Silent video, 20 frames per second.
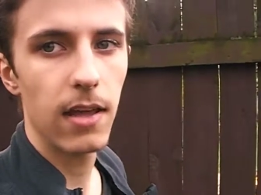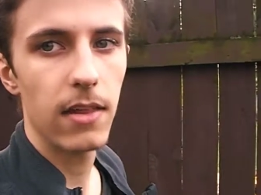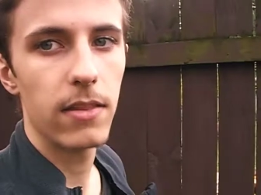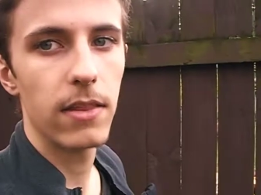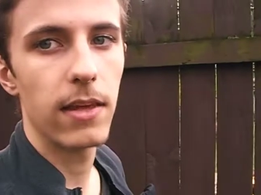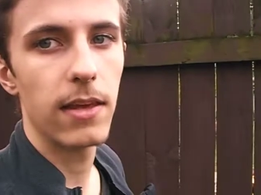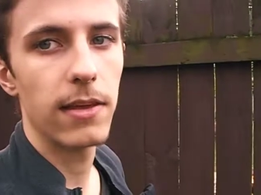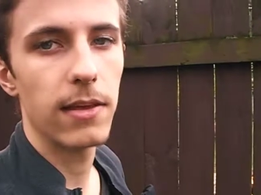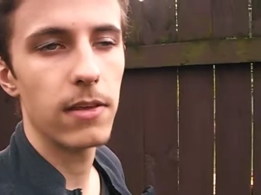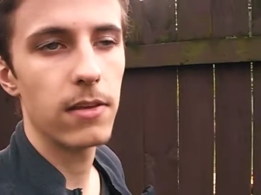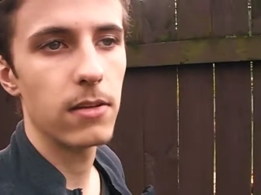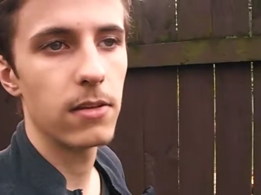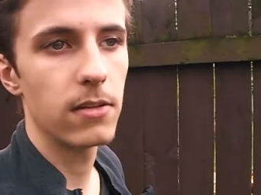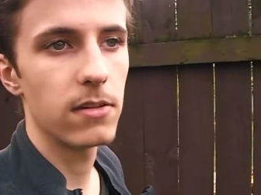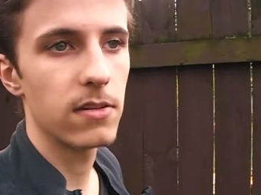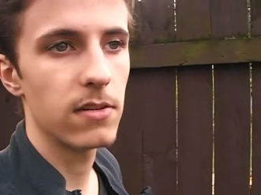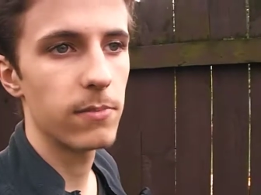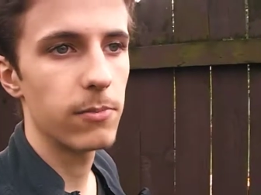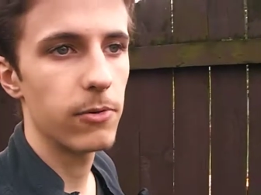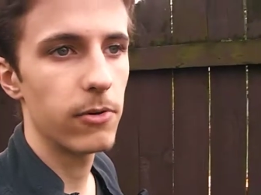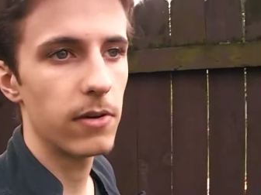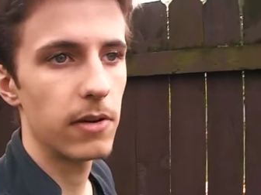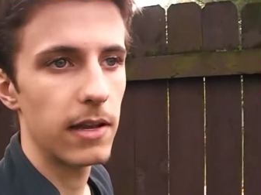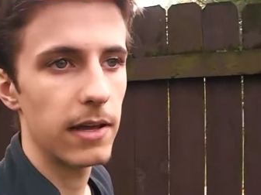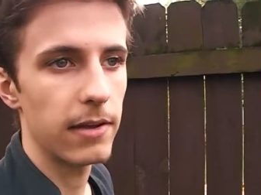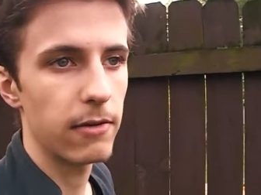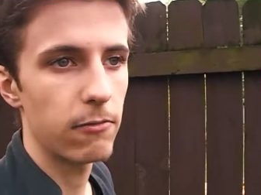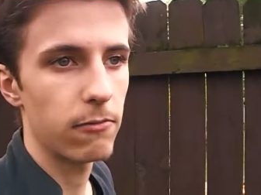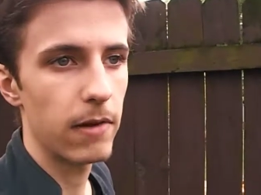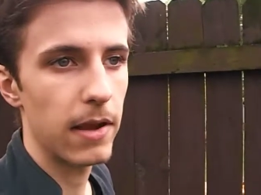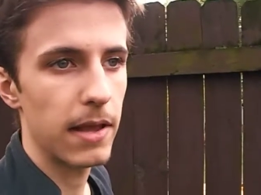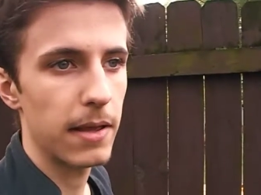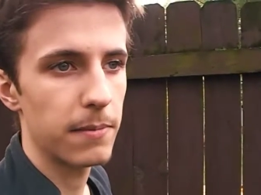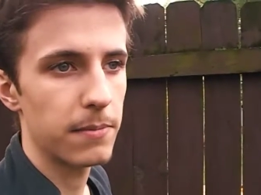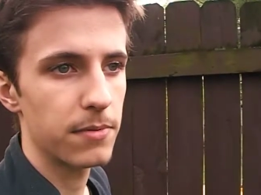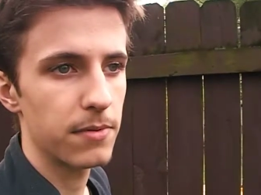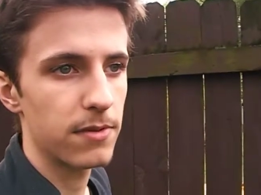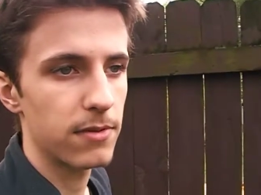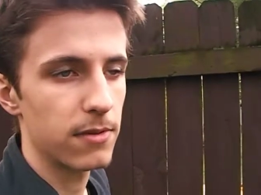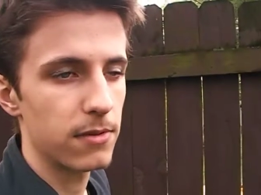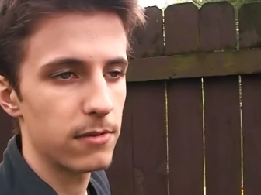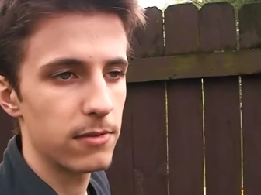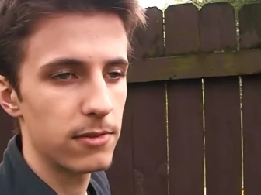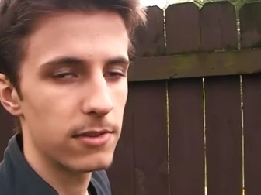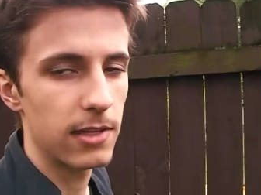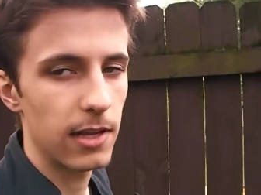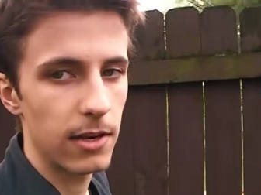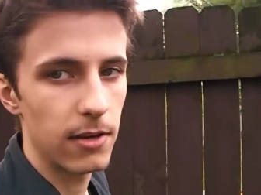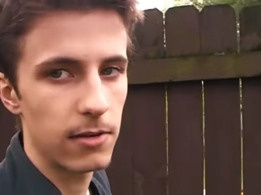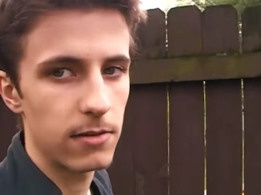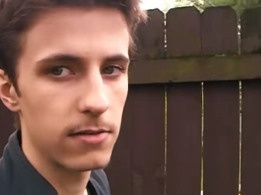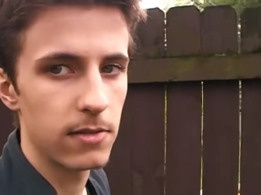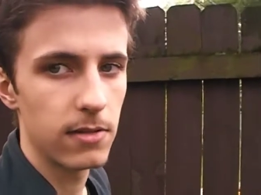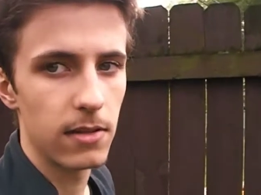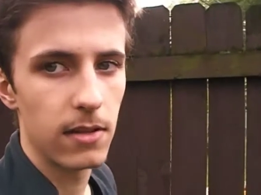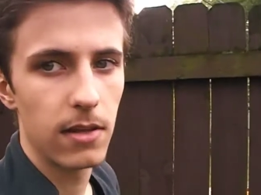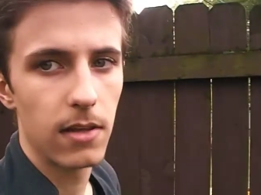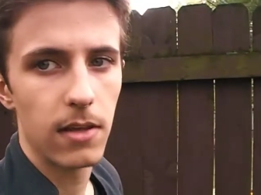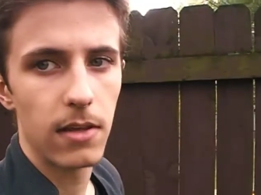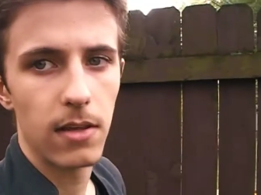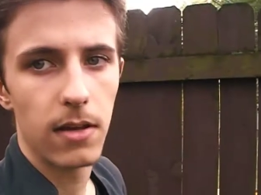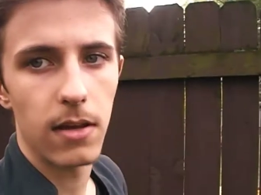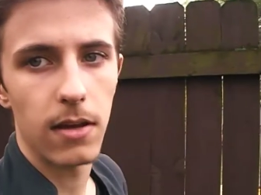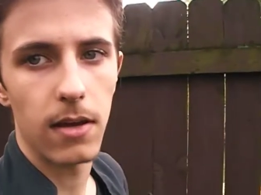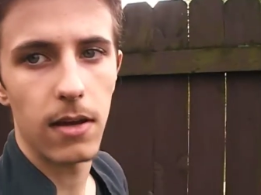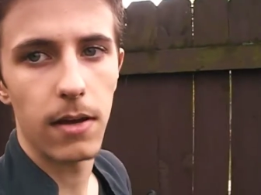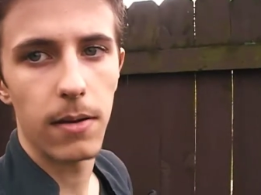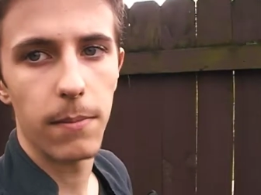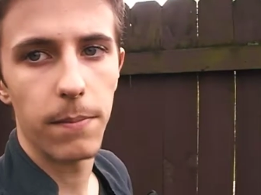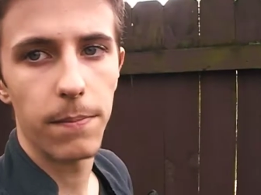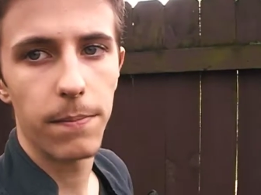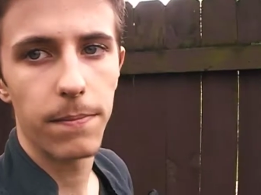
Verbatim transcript: They couldn't support like ramps or stairs. Um,